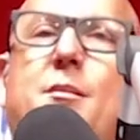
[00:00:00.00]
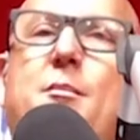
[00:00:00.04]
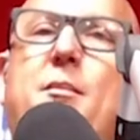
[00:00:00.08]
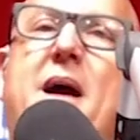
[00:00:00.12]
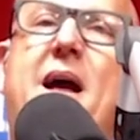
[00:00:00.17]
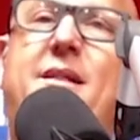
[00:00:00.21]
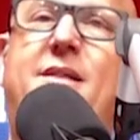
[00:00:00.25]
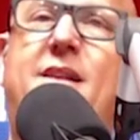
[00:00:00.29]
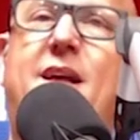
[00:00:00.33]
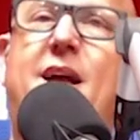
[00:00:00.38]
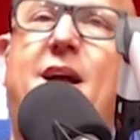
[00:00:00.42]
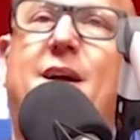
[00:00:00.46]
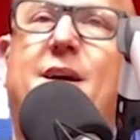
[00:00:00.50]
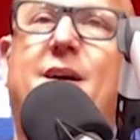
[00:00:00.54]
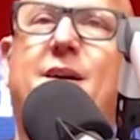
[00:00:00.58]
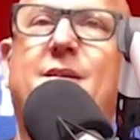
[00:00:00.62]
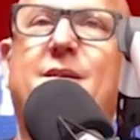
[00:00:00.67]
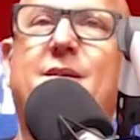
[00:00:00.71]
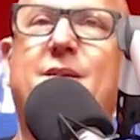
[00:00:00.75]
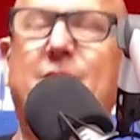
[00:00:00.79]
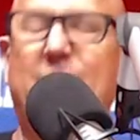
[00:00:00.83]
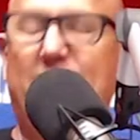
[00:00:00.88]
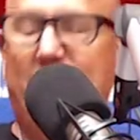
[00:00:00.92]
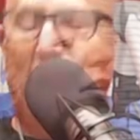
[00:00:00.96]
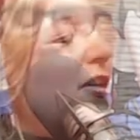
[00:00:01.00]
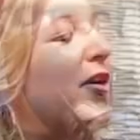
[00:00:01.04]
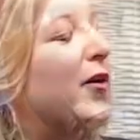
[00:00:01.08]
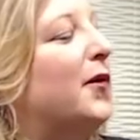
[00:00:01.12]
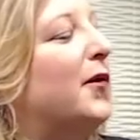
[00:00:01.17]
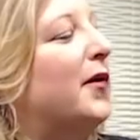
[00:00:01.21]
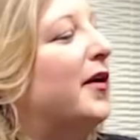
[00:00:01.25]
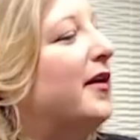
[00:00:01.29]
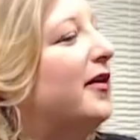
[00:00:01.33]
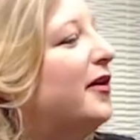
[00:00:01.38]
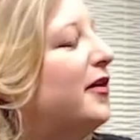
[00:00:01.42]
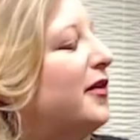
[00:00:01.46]
combat yeah, that. Yeah, absolutely. You know,
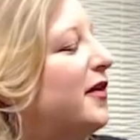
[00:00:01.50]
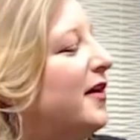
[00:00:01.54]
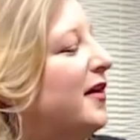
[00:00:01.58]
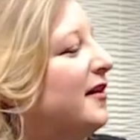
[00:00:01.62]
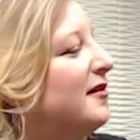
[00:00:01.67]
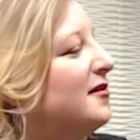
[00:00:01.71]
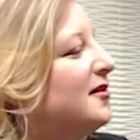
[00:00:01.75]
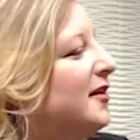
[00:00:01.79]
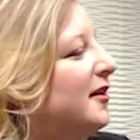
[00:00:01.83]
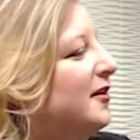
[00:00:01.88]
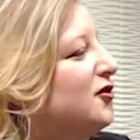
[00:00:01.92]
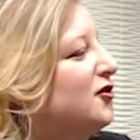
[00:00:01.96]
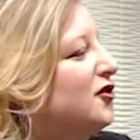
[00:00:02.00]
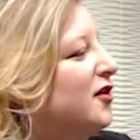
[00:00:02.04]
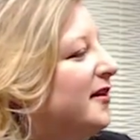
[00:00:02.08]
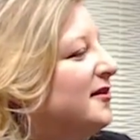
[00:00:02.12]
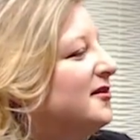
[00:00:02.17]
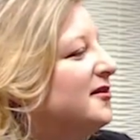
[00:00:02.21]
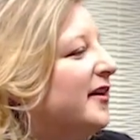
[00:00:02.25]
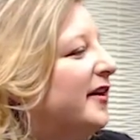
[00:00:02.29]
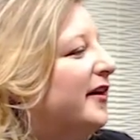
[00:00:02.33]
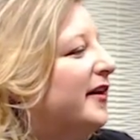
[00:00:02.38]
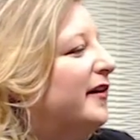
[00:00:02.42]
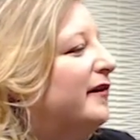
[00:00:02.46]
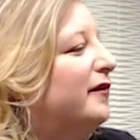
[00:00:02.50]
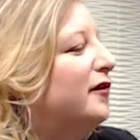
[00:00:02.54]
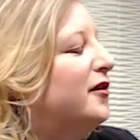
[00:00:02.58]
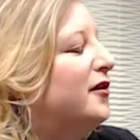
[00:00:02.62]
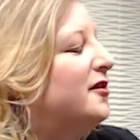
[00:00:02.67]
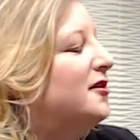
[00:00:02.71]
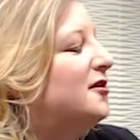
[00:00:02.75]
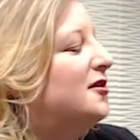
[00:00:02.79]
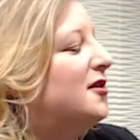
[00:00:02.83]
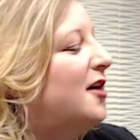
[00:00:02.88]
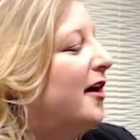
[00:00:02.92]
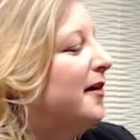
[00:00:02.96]
one of the things that Chet and Sally have
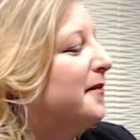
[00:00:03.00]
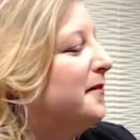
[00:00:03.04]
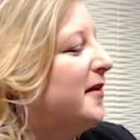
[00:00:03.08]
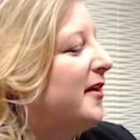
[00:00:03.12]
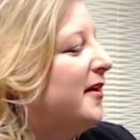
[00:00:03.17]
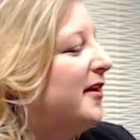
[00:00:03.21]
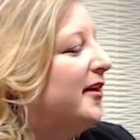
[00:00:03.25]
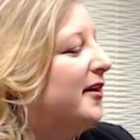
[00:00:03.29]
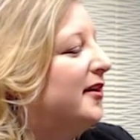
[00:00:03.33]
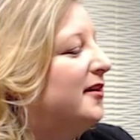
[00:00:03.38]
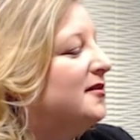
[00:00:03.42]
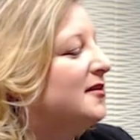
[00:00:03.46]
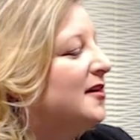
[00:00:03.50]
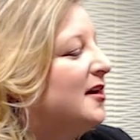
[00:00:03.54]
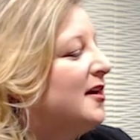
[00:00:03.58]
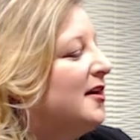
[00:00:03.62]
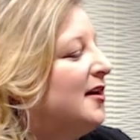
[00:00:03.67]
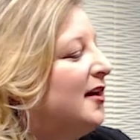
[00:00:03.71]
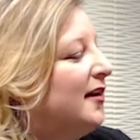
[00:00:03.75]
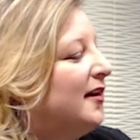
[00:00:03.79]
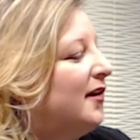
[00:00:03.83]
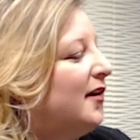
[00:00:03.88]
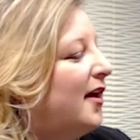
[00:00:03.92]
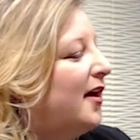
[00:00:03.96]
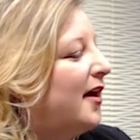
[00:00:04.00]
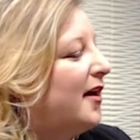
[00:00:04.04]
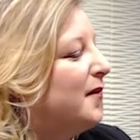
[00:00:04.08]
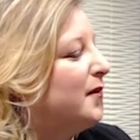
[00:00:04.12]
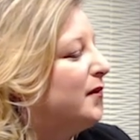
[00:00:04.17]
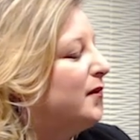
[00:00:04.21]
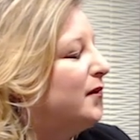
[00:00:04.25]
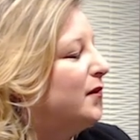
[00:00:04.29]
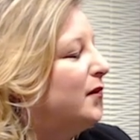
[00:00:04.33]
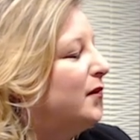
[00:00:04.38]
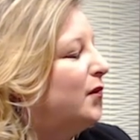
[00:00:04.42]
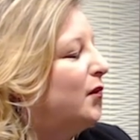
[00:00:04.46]
always taught me is
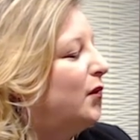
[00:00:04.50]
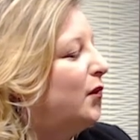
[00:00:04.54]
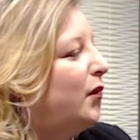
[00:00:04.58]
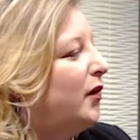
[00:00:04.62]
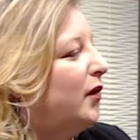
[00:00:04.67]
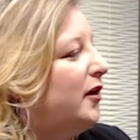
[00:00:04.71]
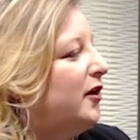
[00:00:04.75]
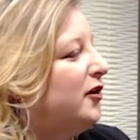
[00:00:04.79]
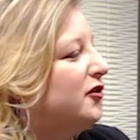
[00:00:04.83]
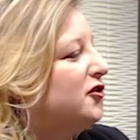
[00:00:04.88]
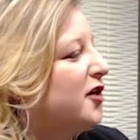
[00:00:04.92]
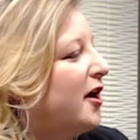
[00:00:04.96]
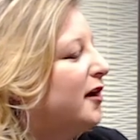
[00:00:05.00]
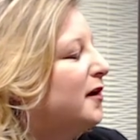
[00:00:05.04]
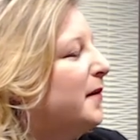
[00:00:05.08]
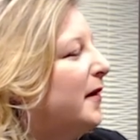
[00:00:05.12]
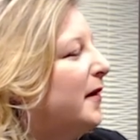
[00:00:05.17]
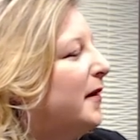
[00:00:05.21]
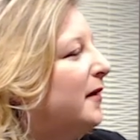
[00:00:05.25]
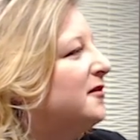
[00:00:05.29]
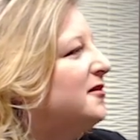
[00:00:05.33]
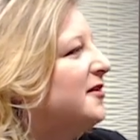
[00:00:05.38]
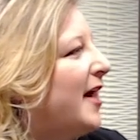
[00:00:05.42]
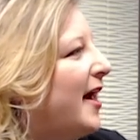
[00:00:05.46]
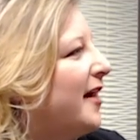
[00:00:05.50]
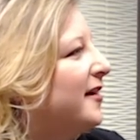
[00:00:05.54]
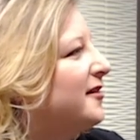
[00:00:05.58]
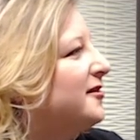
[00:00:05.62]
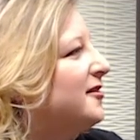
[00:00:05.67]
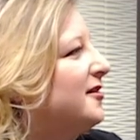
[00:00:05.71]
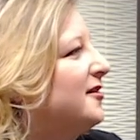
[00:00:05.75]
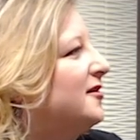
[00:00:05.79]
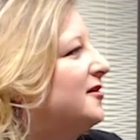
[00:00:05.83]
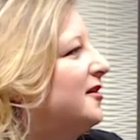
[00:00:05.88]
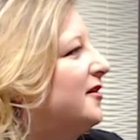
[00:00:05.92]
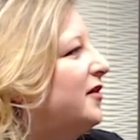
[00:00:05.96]
um, when you talk about
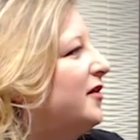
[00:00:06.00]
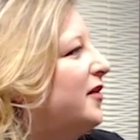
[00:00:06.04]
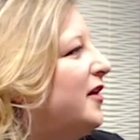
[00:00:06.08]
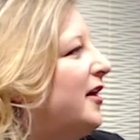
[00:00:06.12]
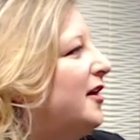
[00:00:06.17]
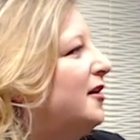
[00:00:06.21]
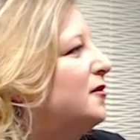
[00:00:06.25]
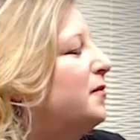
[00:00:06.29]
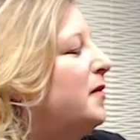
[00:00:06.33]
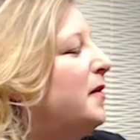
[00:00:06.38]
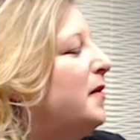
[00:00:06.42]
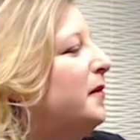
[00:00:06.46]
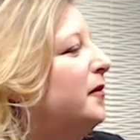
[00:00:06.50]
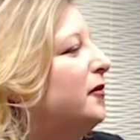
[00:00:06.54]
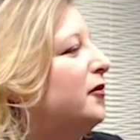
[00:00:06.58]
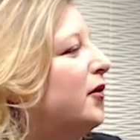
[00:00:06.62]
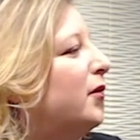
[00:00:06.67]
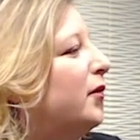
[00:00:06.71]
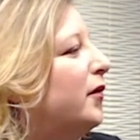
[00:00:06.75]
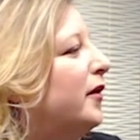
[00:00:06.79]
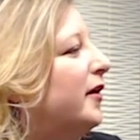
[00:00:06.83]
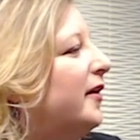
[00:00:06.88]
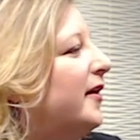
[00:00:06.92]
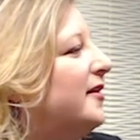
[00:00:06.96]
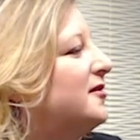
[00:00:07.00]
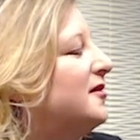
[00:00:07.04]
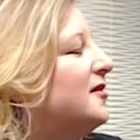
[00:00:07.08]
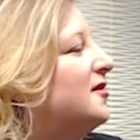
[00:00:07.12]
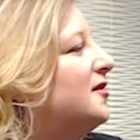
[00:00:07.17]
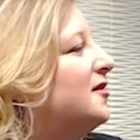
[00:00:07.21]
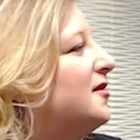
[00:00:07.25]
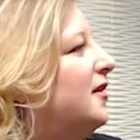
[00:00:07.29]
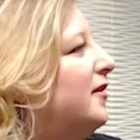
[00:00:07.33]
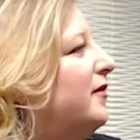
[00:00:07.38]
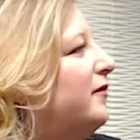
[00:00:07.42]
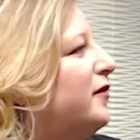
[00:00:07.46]
toxins and things, people don't realize it's
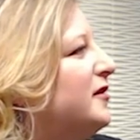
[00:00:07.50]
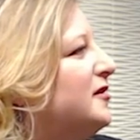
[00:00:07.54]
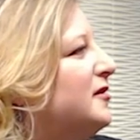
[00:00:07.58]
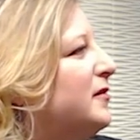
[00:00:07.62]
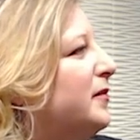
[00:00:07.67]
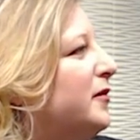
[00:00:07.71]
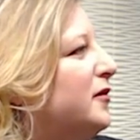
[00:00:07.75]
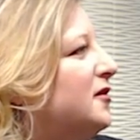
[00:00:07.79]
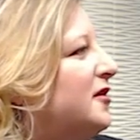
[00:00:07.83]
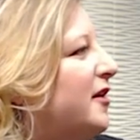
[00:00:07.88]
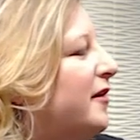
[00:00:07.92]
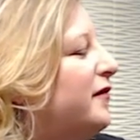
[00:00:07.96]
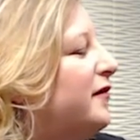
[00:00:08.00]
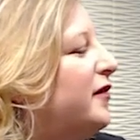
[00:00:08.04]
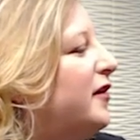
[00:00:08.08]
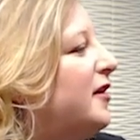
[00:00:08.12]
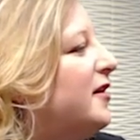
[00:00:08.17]
the invisible stuff